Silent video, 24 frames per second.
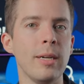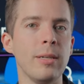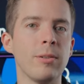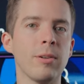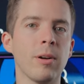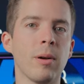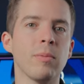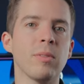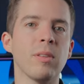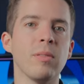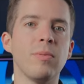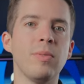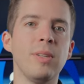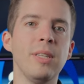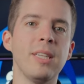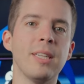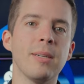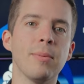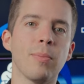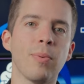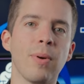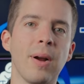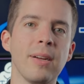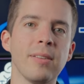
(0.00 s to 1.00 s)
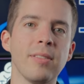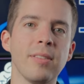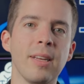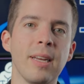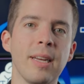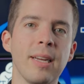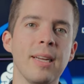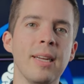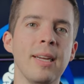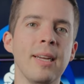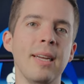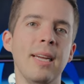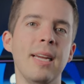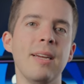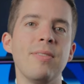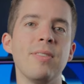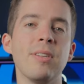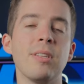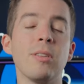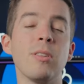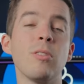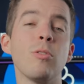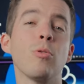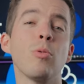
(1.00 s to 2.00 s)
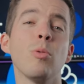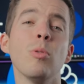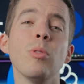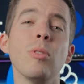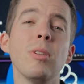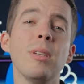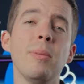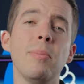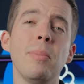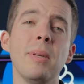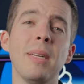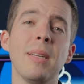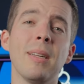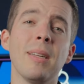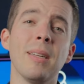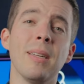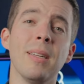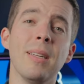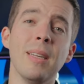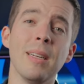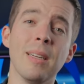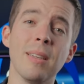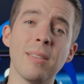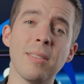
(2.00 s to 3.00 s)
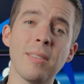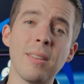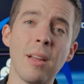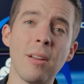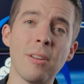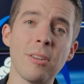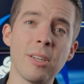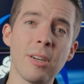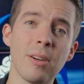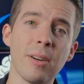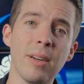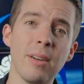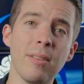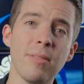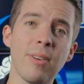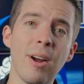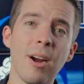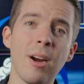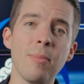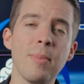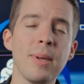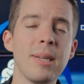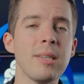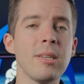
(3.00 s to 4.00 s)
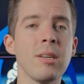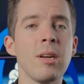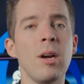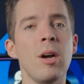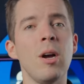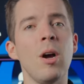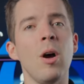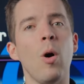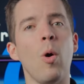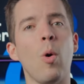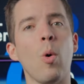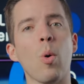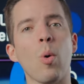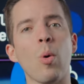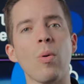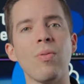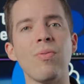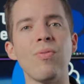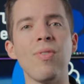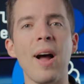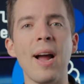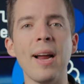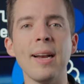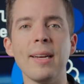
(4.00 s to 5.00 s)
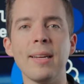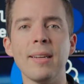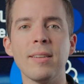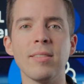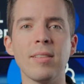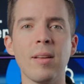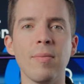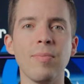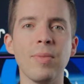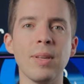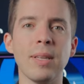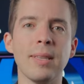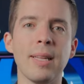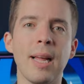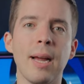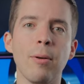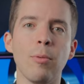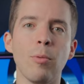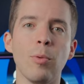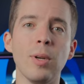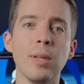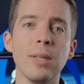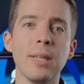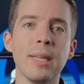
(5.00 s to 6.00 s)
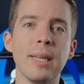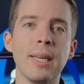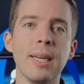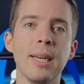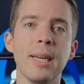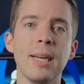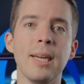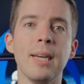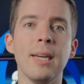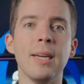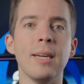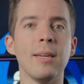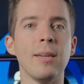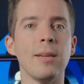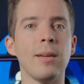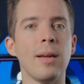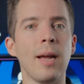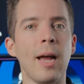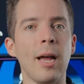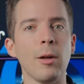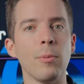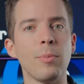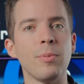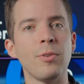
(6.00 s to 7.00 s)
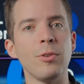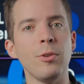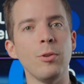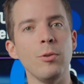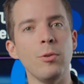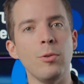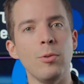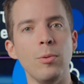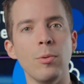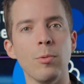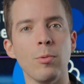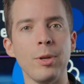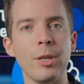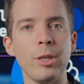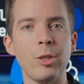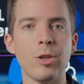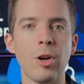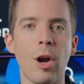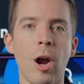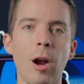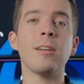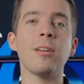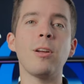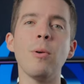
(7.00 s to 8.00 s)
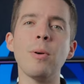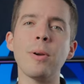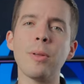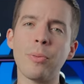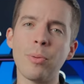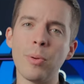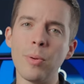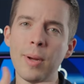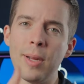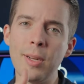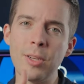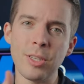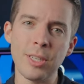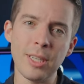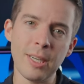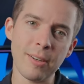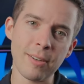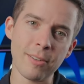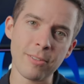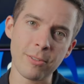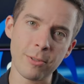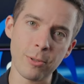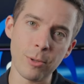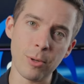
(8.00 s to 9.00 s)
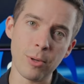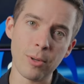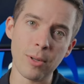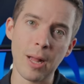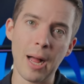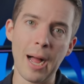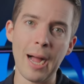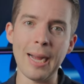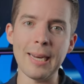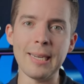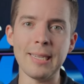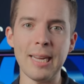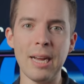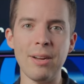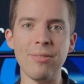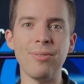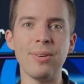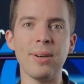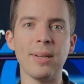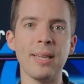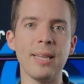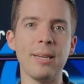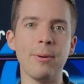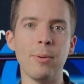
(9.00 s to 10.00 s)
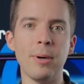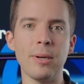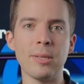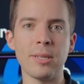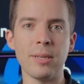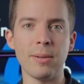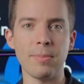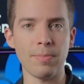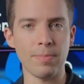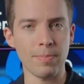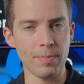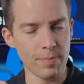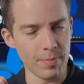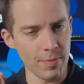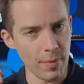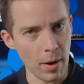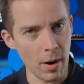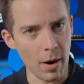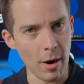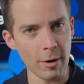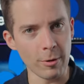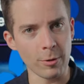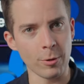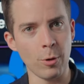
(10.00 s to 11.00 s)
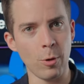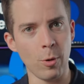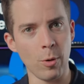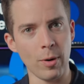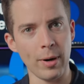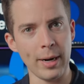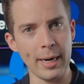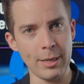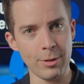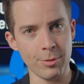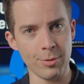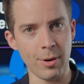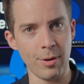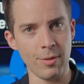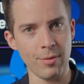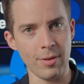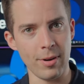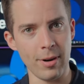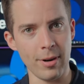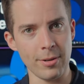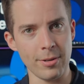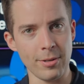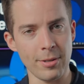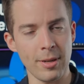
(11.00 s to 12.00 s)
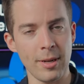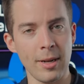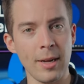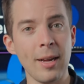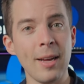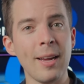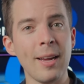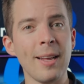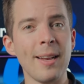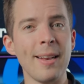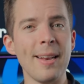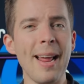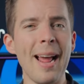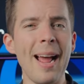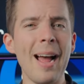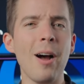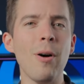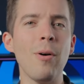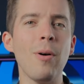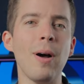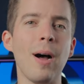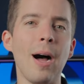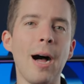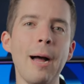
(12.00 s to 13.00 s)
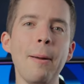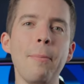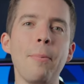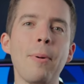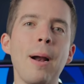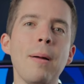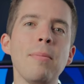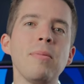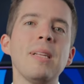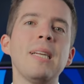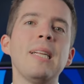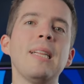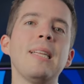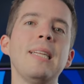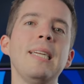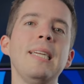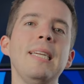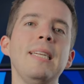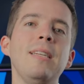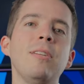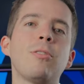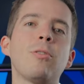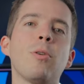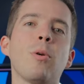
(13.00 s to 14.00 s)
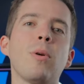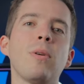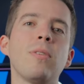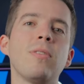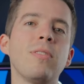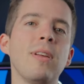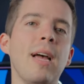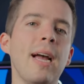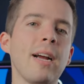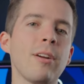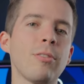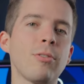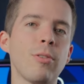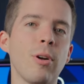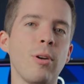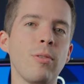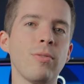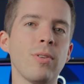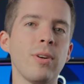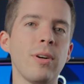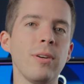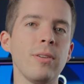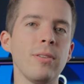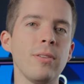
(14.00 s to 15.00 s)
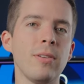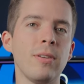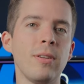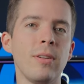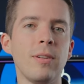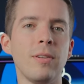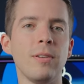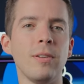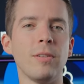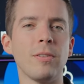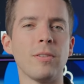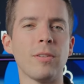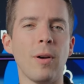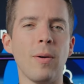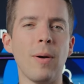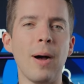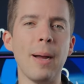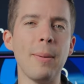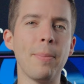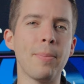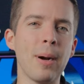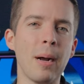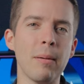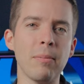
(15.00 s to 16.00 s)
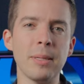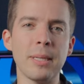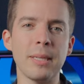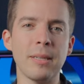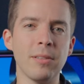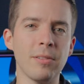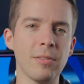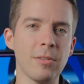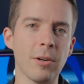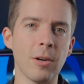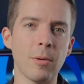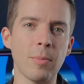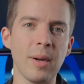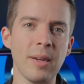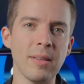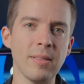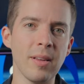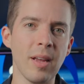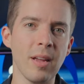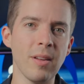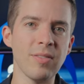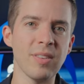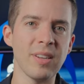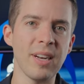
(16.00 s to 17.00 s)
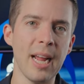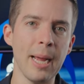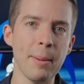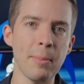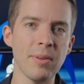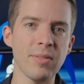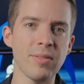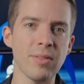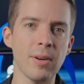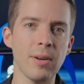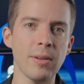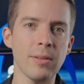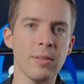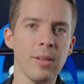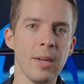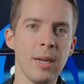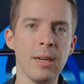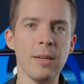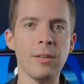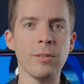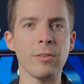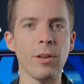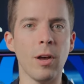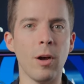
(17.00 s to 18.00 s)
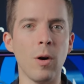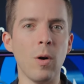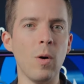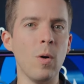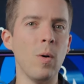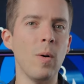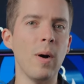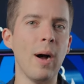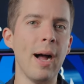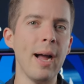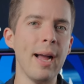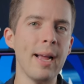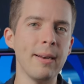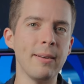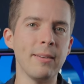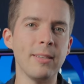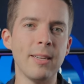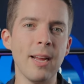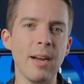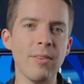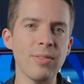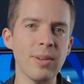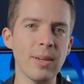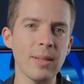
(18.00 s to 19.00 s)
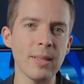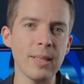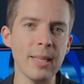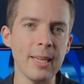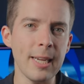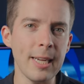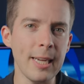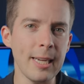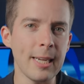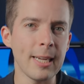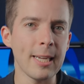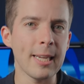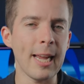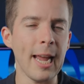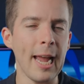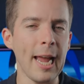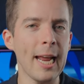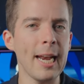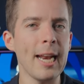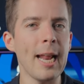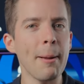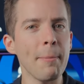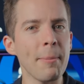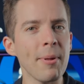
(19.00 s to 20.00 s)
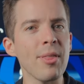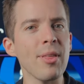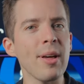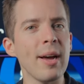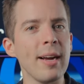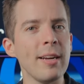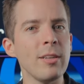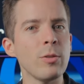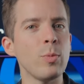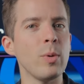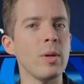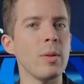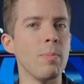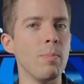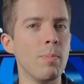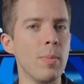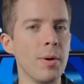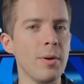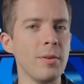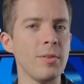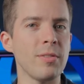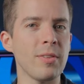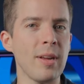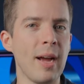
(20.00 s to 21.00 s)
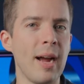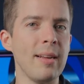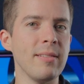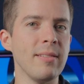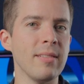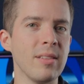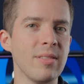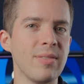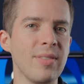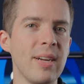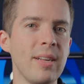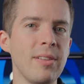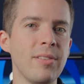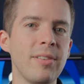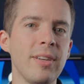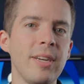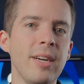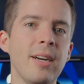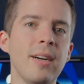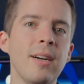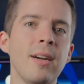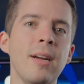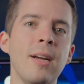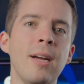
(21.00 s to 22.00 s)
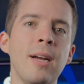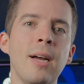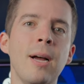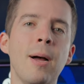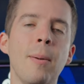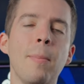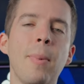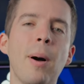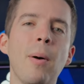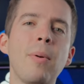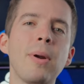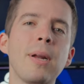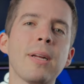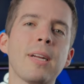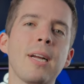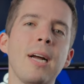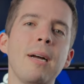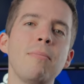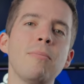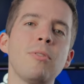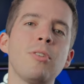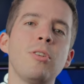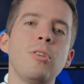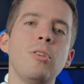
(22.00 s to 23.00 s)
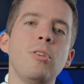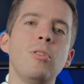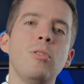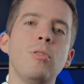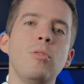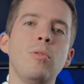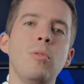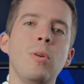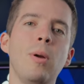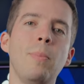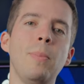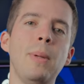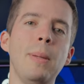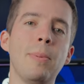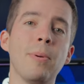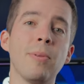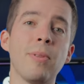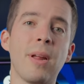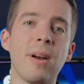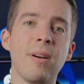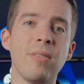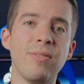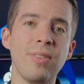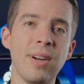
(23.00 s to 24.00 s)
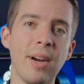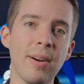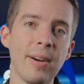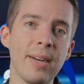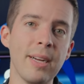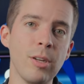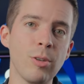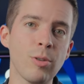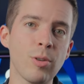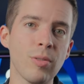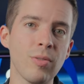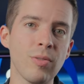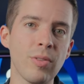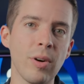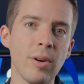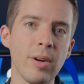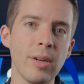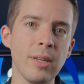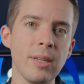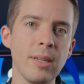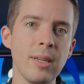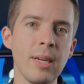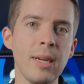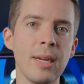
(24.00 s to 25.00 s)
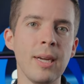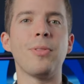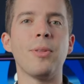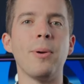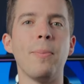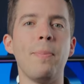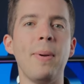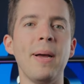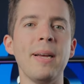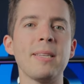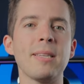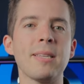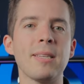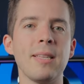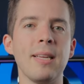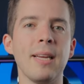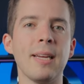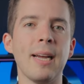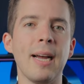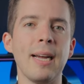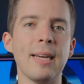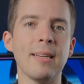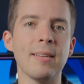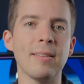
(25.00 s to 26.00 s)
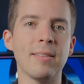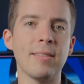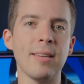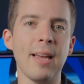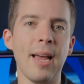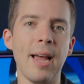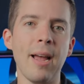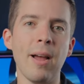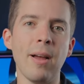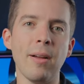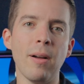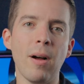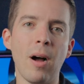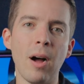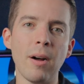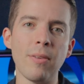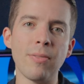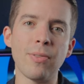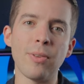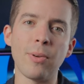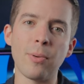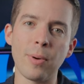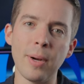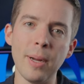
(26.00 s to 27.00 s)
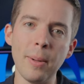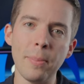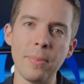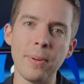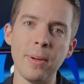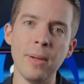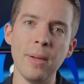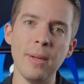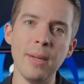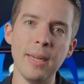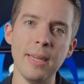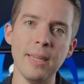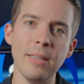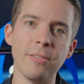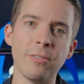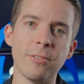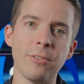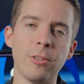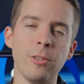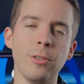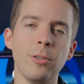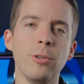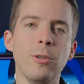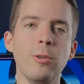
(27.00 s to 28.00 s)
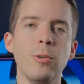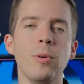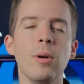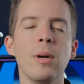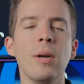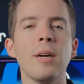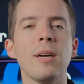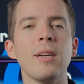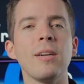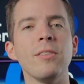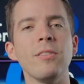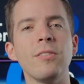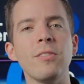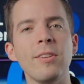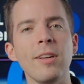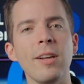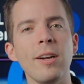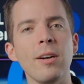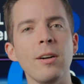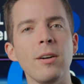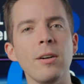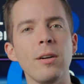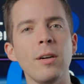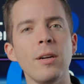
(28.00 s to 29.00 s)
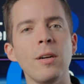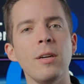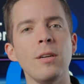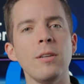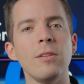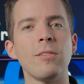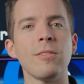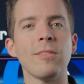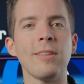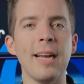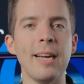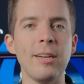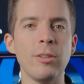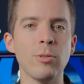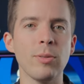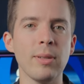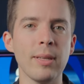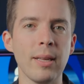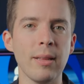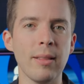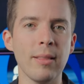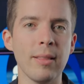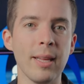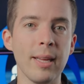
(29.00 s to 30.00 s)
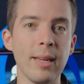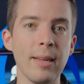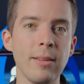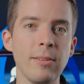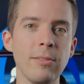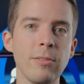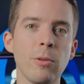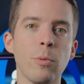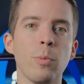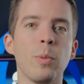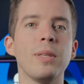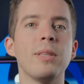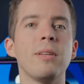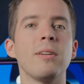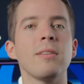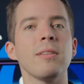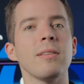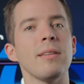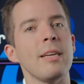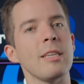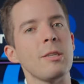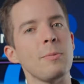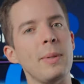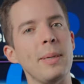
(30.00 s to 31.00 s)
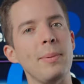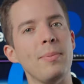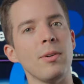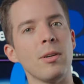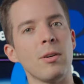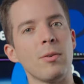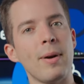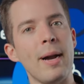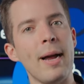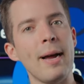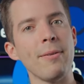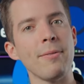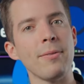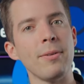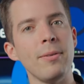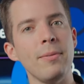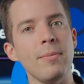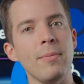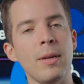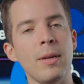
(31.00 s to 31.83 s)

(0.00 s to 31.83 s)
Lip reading: in terms of decompressing, if it's truly being in a solitary environment or finding something that really helps you recharge. Going through engineering school, I definitely was a hardcore introvert. Now, I probably lean towards extrovert. So I probably consider myself an ambivert. So I definitely can empathize with both sides of the fence here. But when it comes to people that are very introverted, the best thing I could say off the rip is to consider scheduling things when there's less people around.